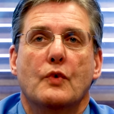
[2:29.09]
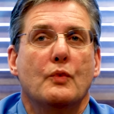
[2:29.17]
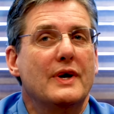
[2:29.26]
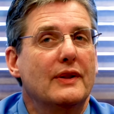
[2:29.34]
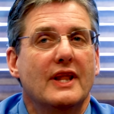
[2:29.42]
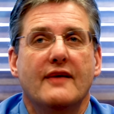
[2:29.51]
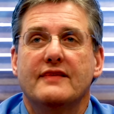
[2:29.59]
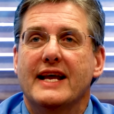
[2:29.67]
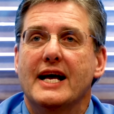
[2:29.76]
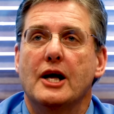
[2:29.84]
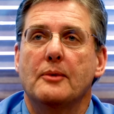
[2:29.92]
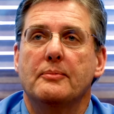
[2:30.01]
We would love to
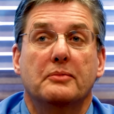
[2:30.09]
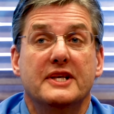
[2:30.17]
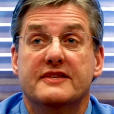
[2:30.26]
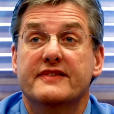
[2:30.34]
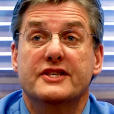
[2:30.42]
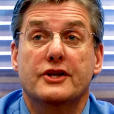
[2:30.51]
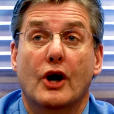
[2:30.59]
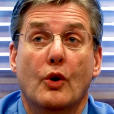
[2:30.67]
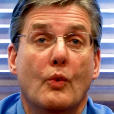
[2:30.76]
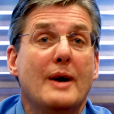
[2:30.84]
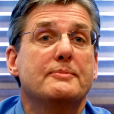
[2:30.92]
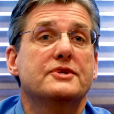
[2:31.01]
help. Please visit our
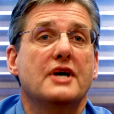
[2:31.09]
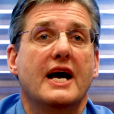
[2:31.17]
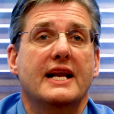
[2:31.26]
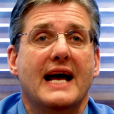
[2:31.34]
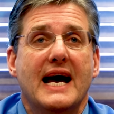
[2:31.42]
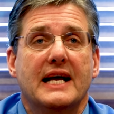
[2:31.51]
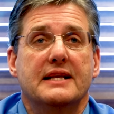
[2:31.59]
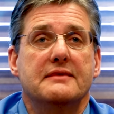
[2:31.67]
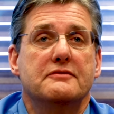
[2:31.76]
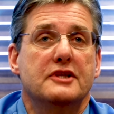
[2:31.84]
website at